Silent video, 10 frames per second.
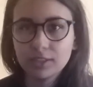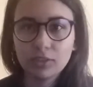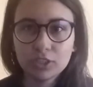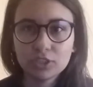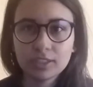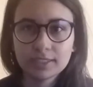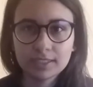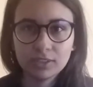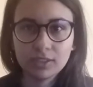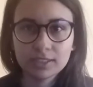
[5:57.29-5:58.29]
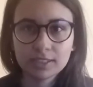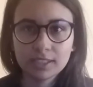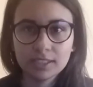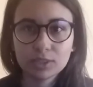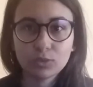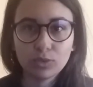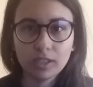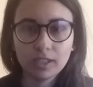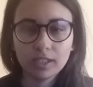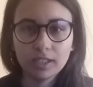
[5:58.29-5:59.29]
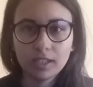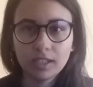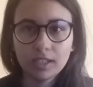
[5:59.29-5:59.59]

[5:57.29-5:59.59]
The original series is really